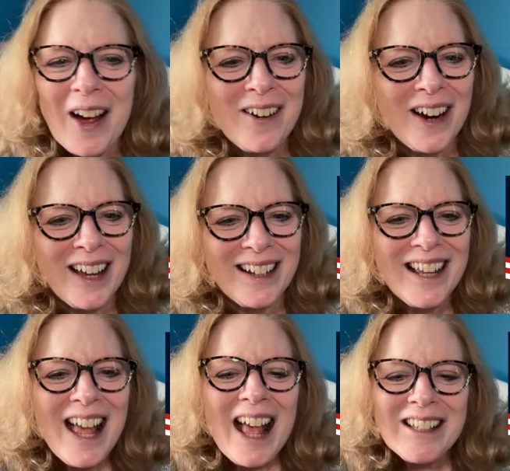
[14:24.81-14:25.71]
All right.
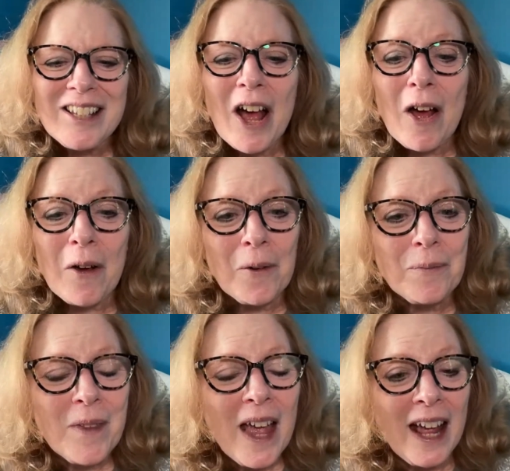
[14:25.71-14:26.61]

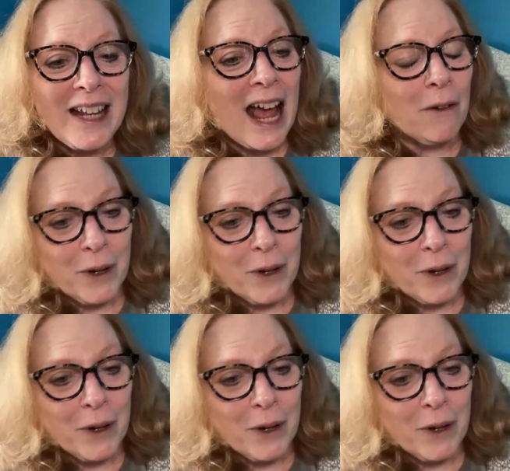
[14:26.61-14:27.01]
So, and now